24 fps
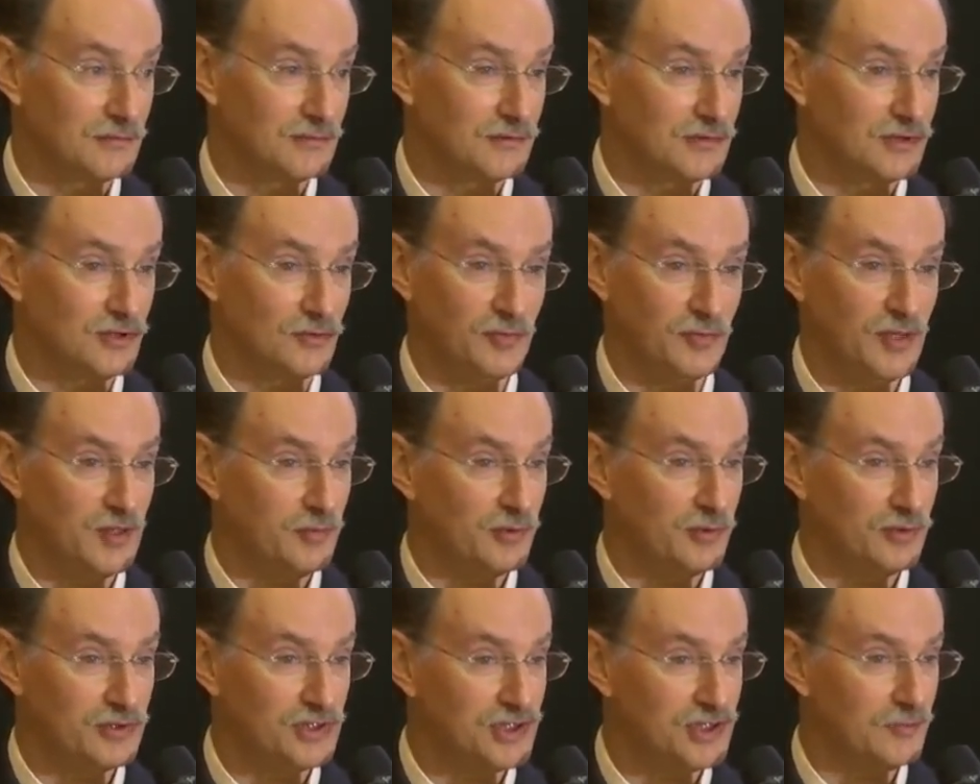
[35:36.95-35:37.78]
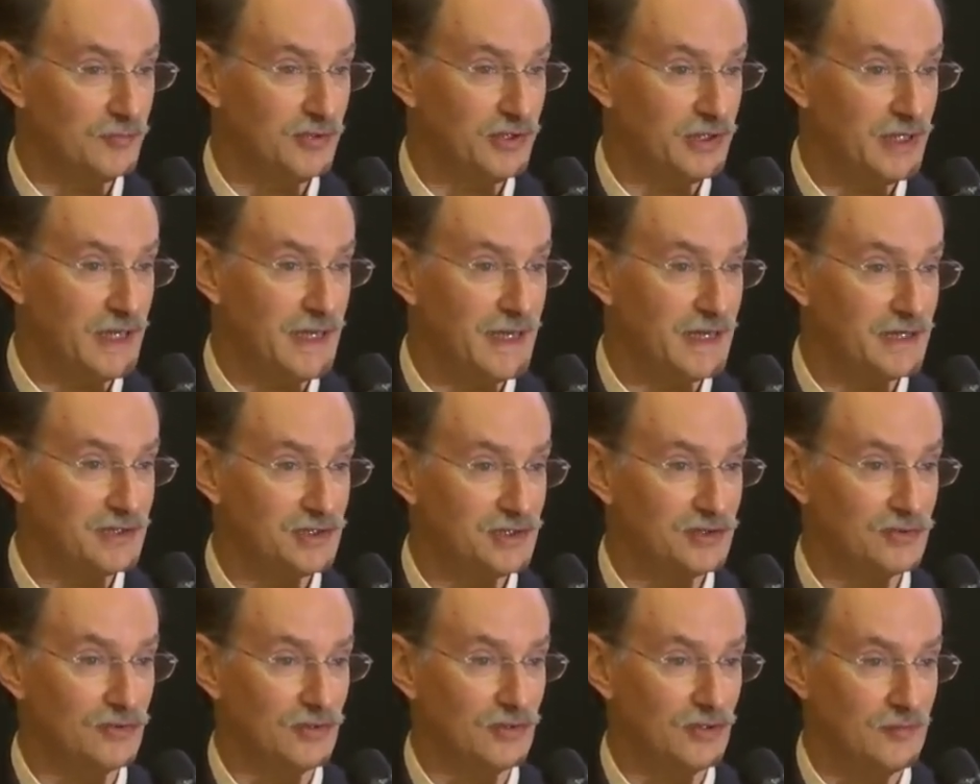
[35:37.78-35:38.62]
So people are simply
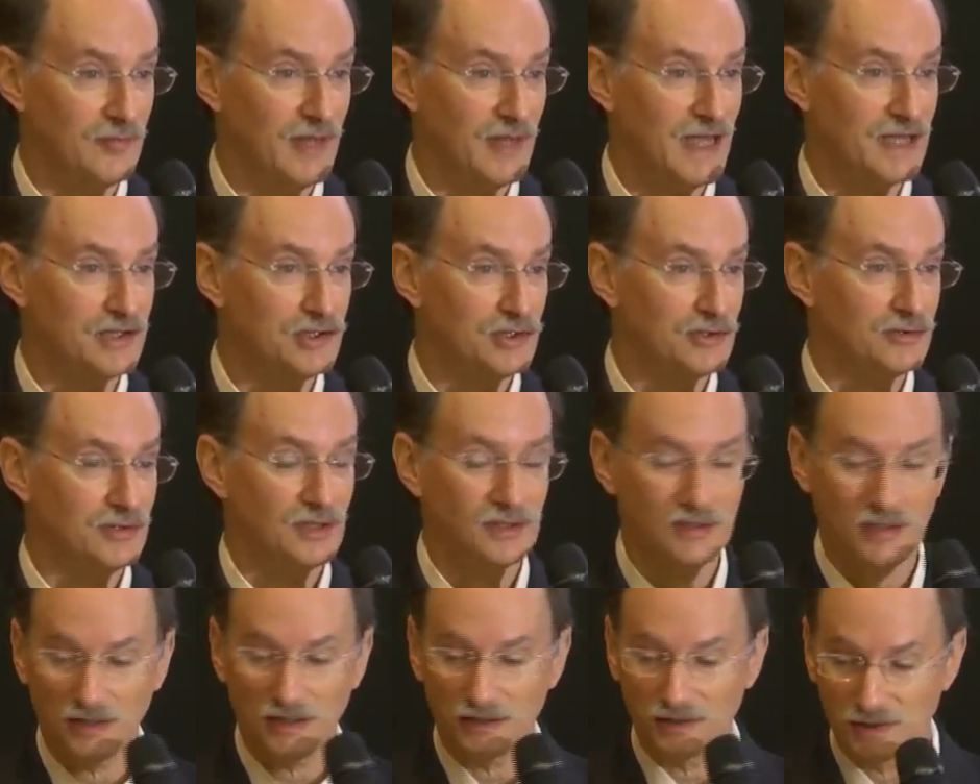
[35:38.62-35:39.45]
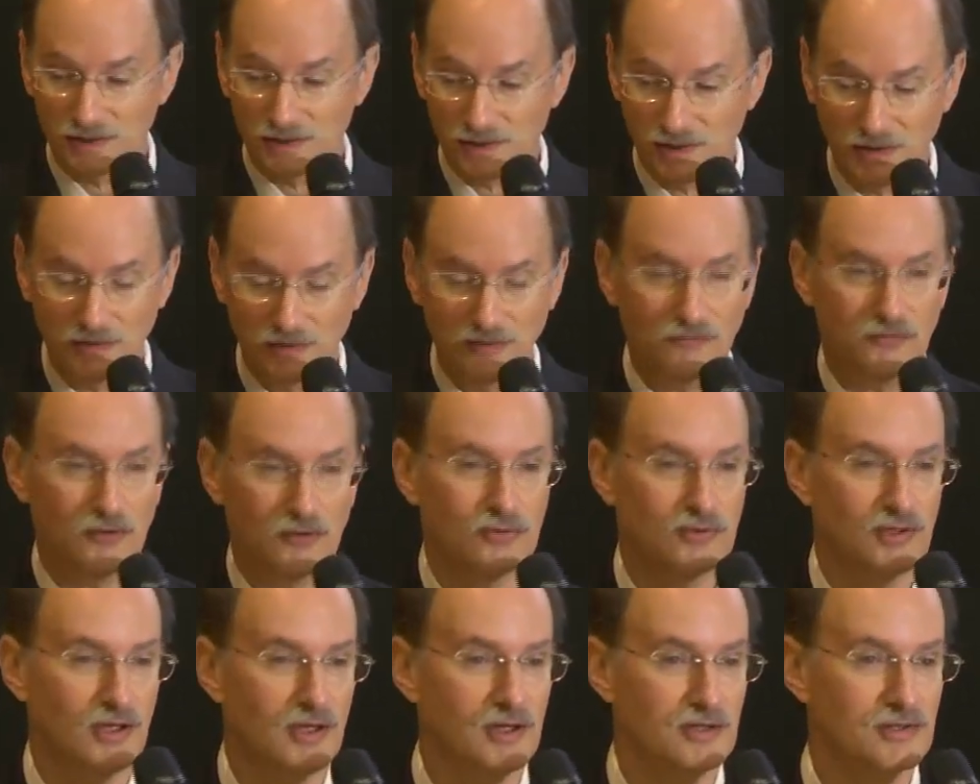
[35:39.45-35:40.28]
asked to imagine that they could see the
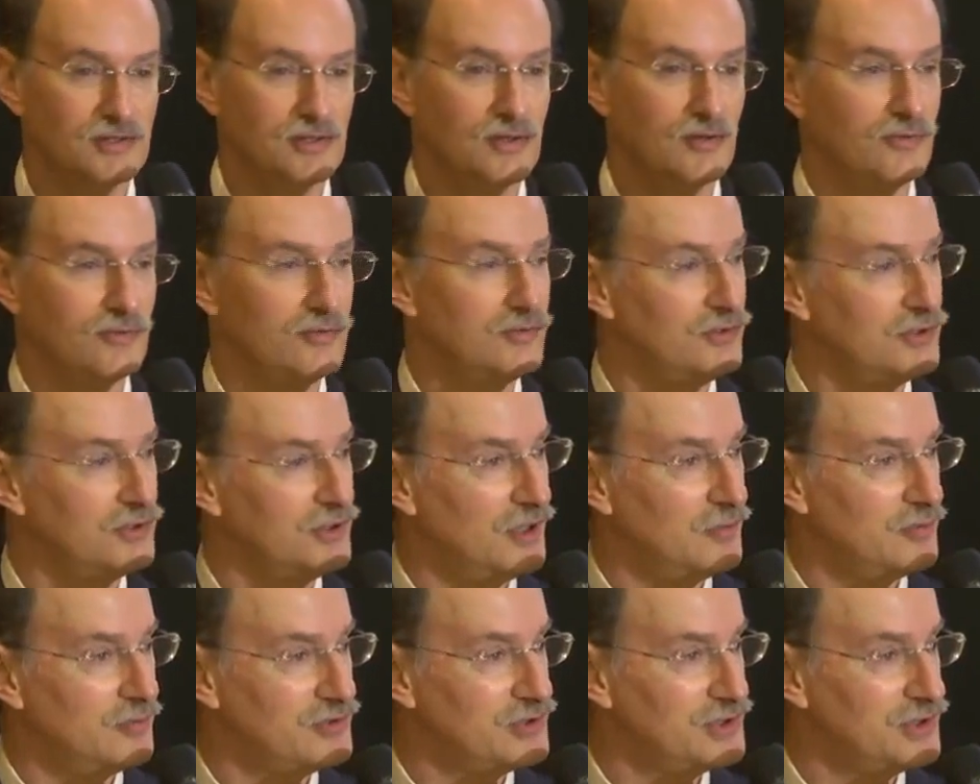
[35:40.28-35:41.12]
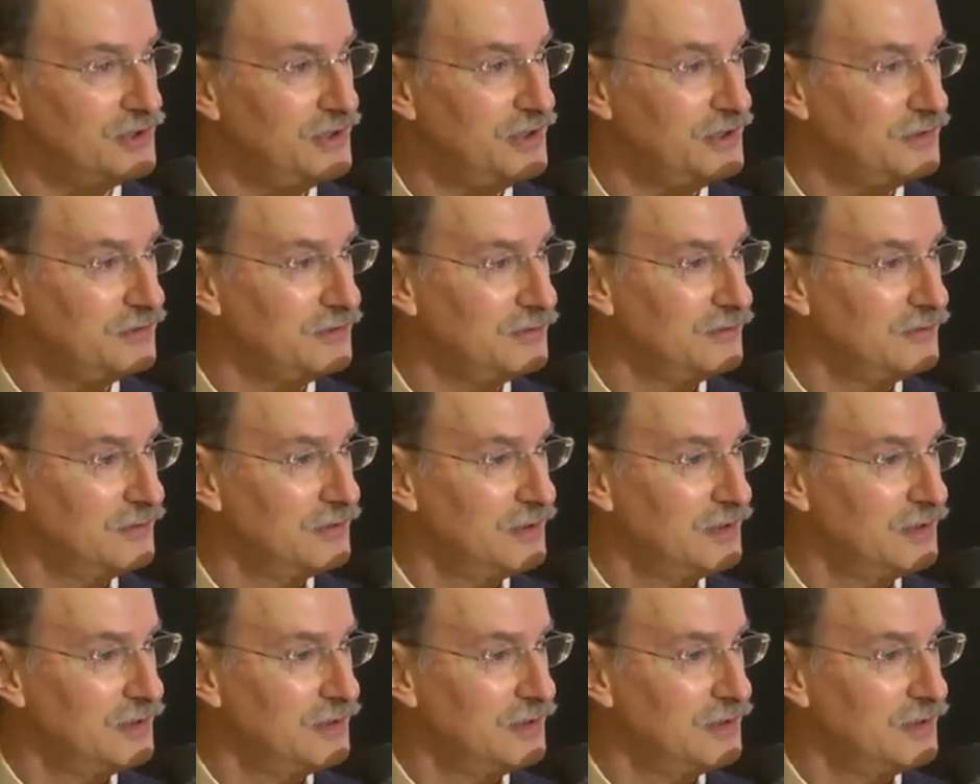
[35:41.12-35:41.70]
photons go through the double slit,